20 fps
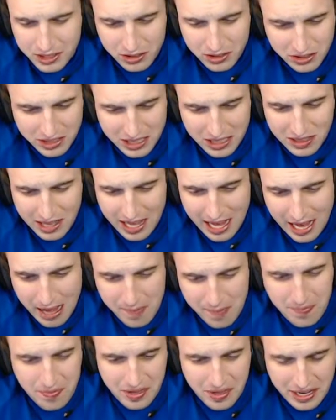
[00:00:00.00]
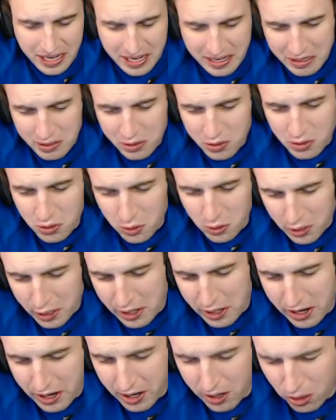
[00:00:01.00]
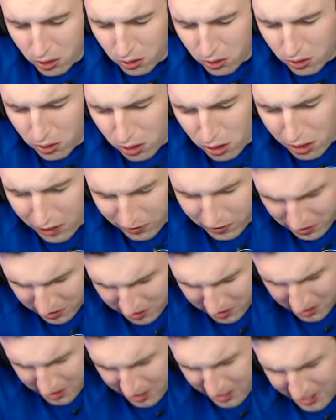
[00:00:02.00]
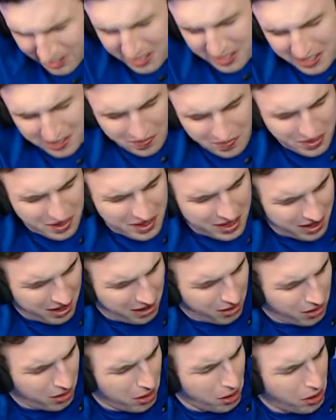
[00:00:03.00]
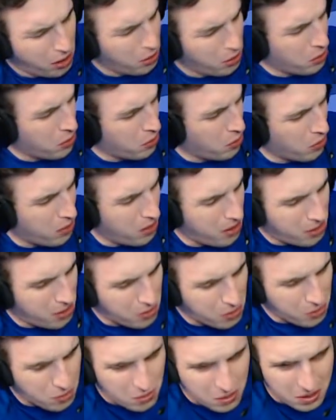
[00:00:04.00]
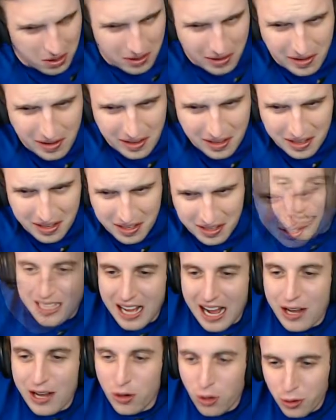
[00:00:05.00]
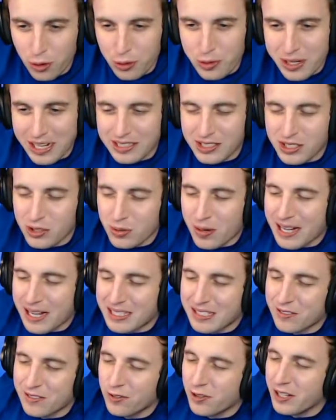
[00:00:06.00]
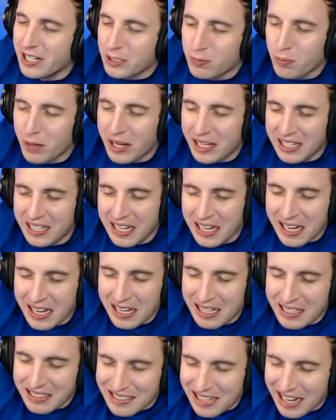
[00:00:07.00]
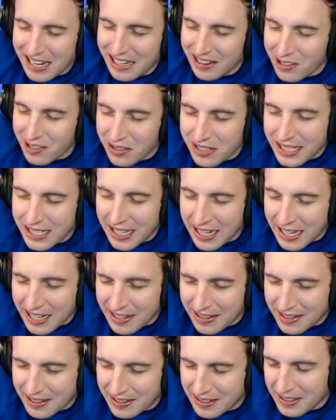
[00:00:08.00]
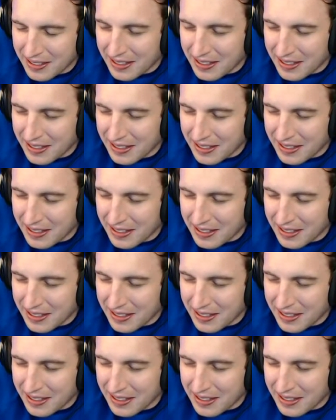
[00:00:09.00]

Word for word: gonna look at that and ignore. Oh, I feel it in the gut. Oh, whoa. I owe you guys squats and flex, but I can't. I literally can't.